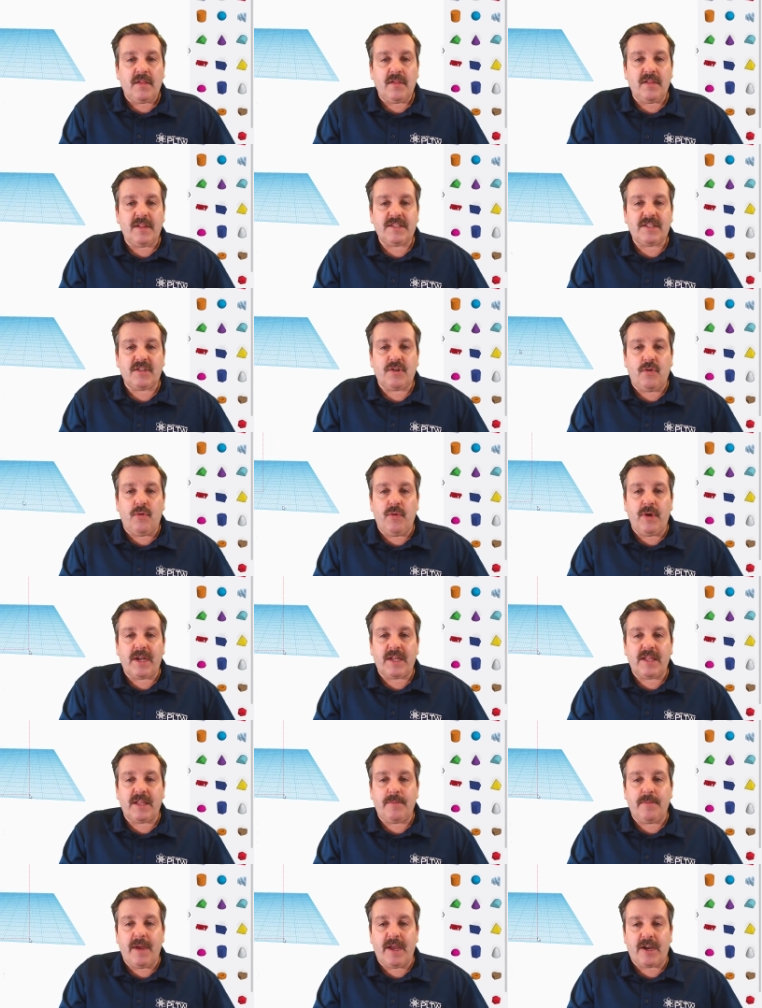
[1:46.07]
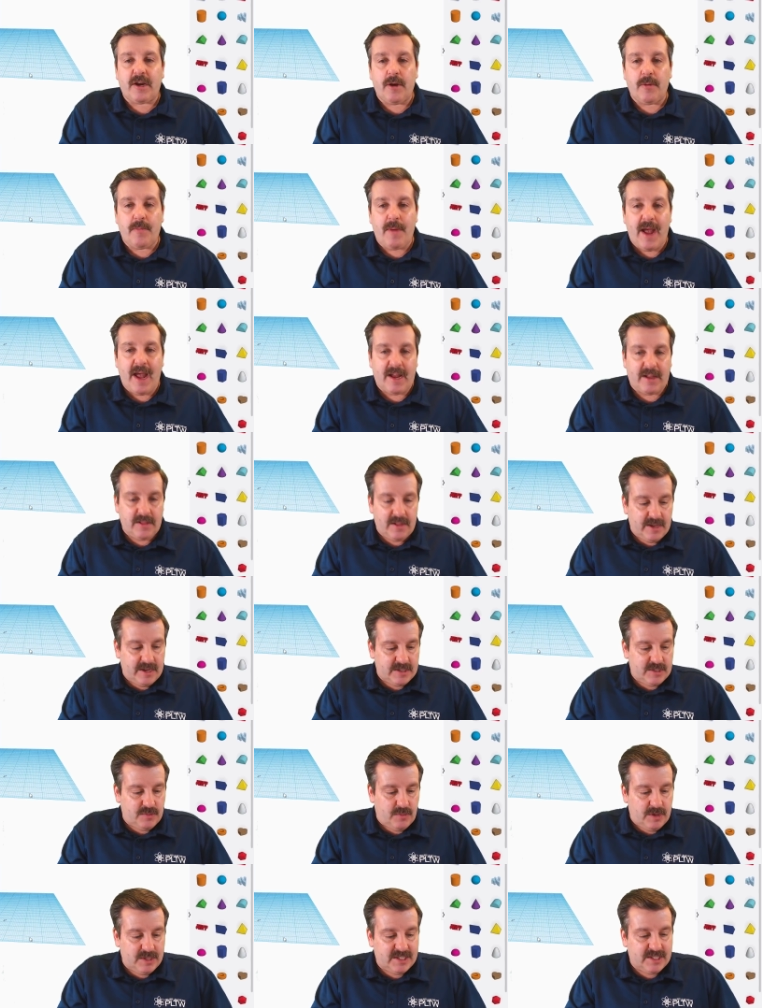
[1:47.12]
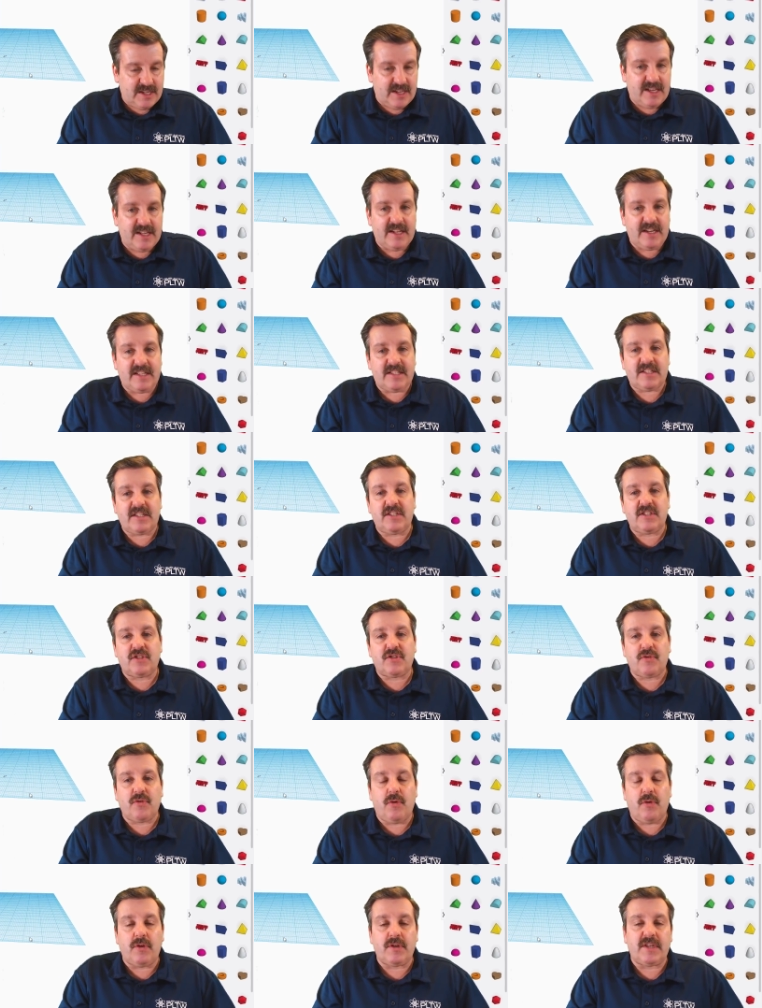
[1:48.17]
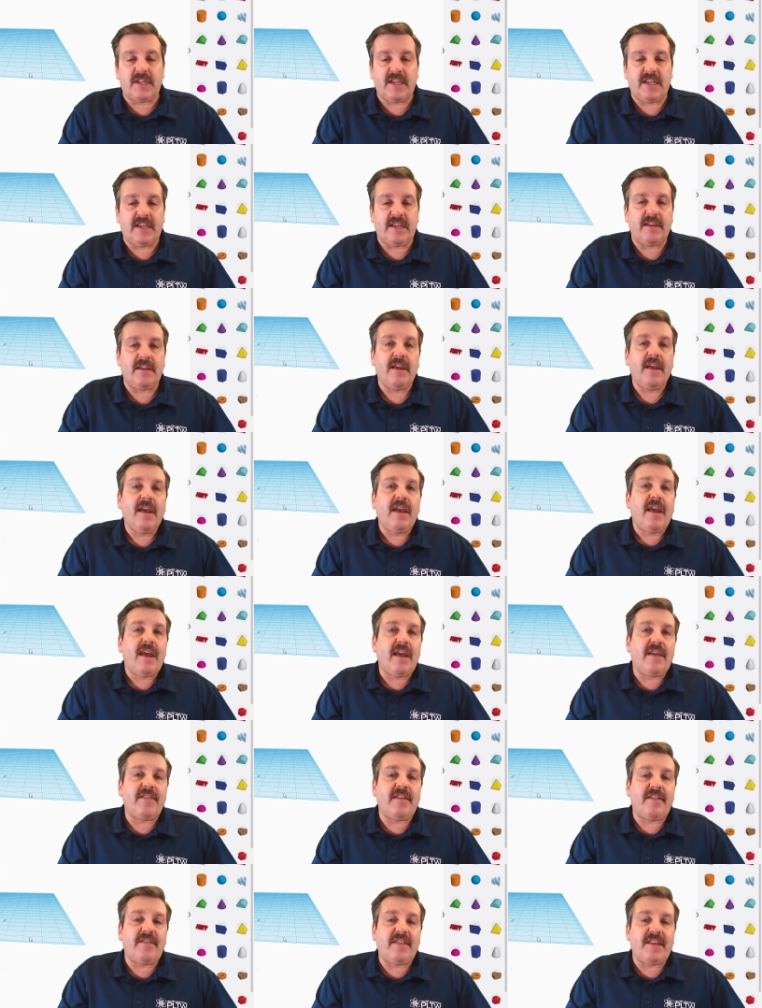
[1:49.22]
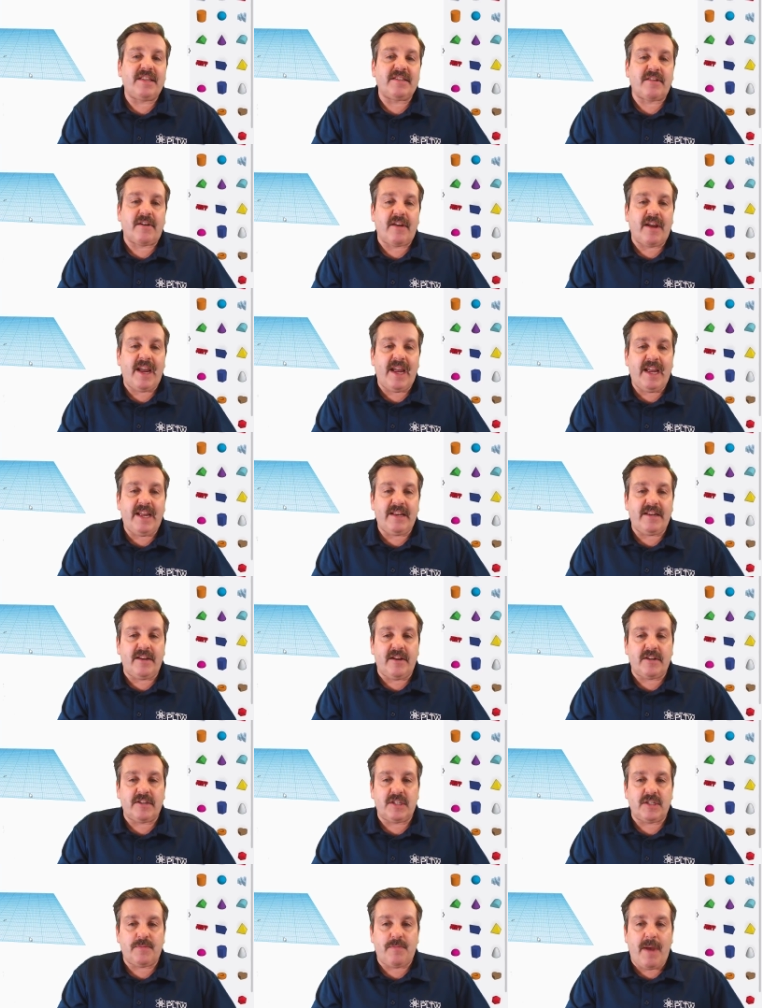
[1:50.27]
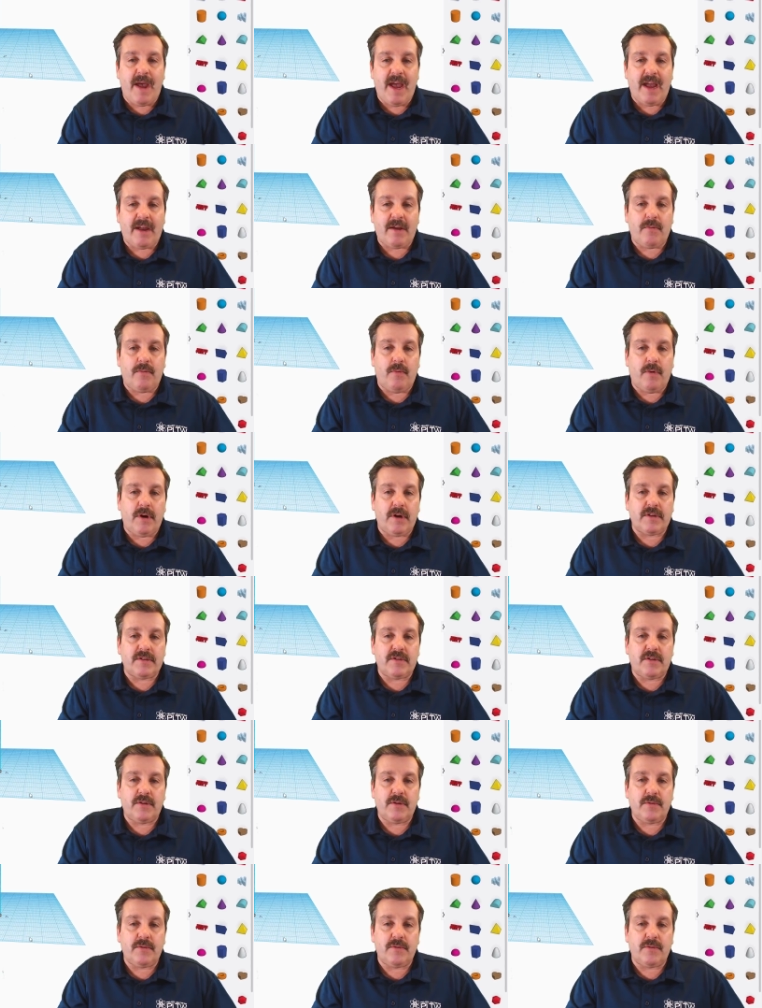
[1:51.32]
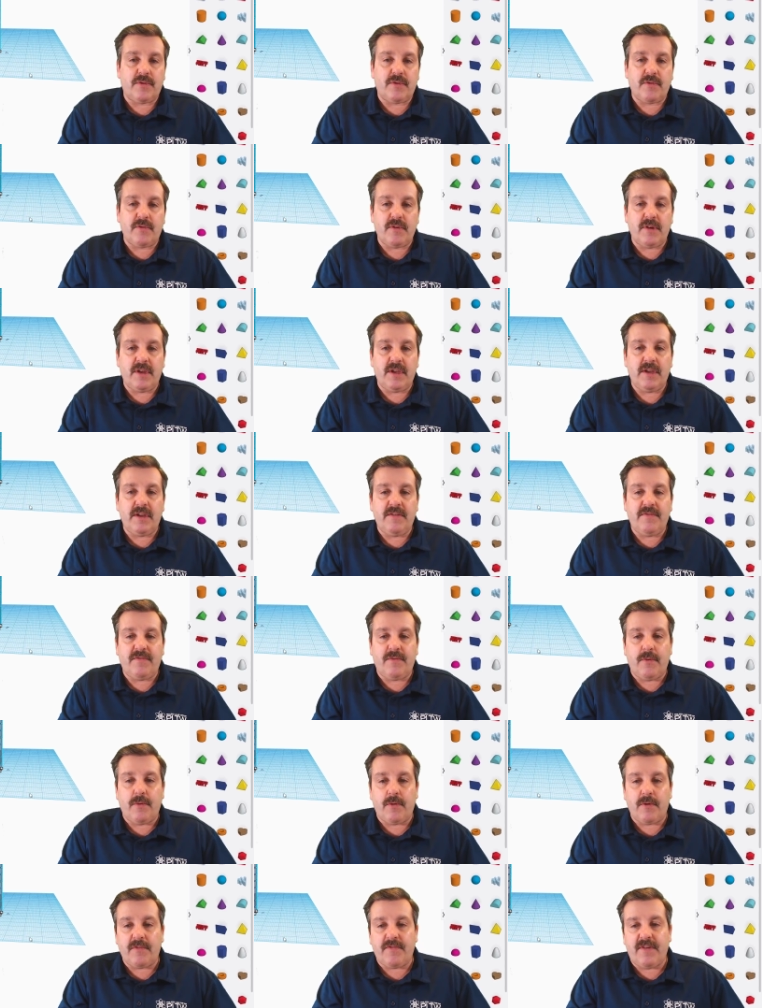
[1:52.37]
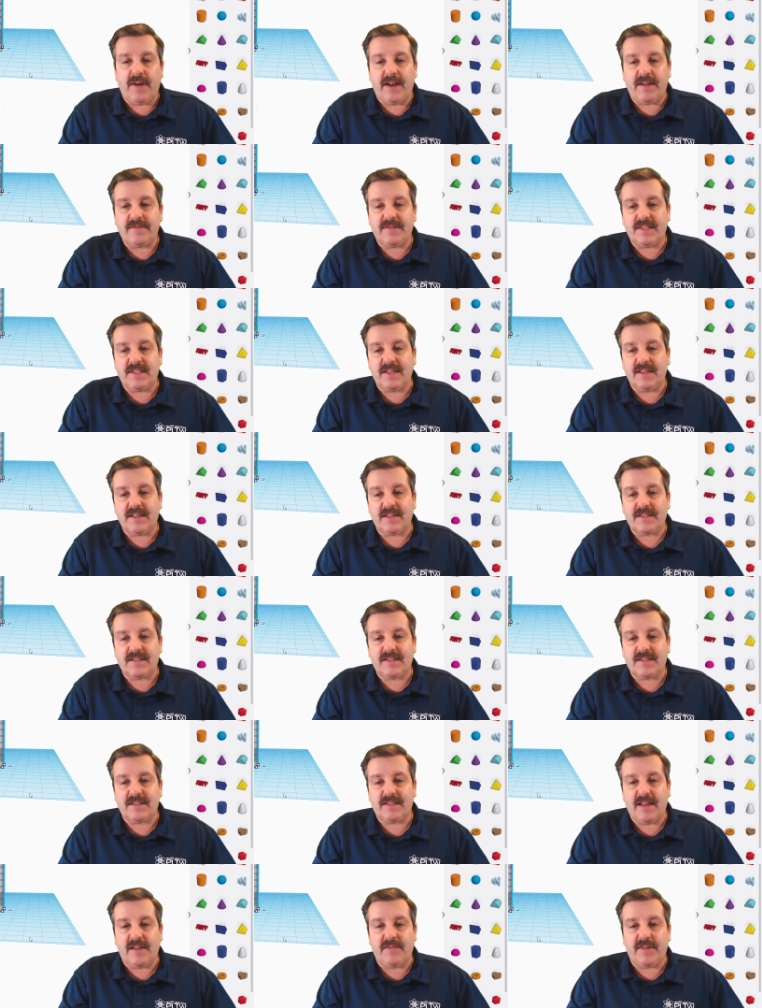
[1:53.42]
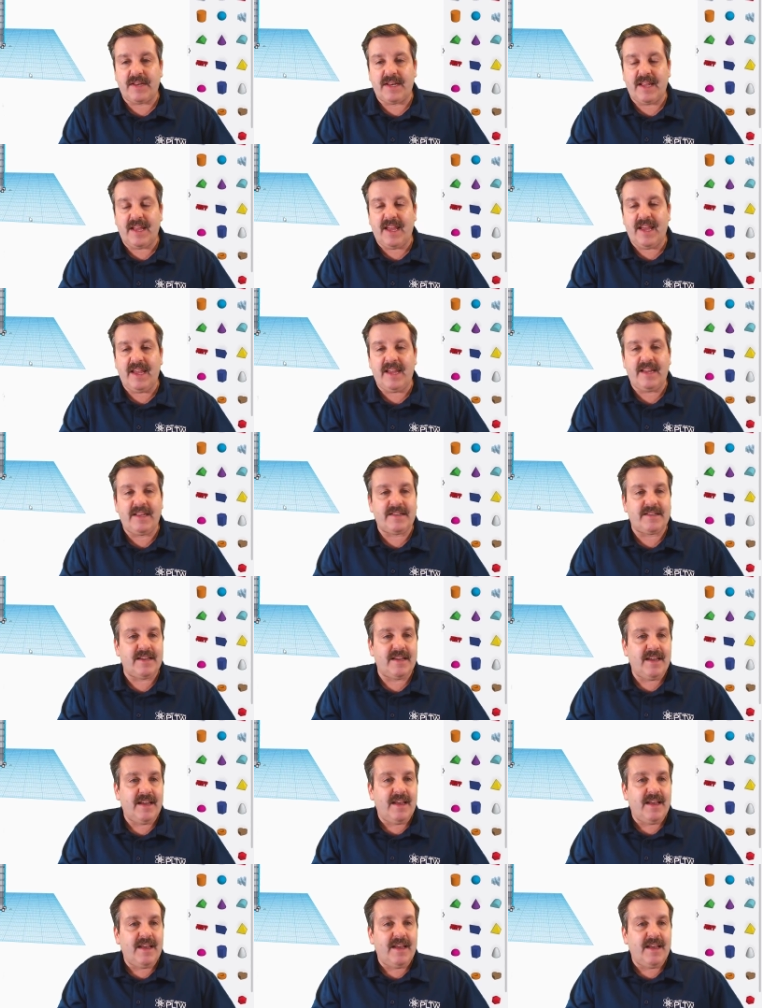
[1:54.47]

Let's quickly make our back legs. Once again, it's Control D, and then these are eight nudges back. One, two, three, four, five, six, seven, eight.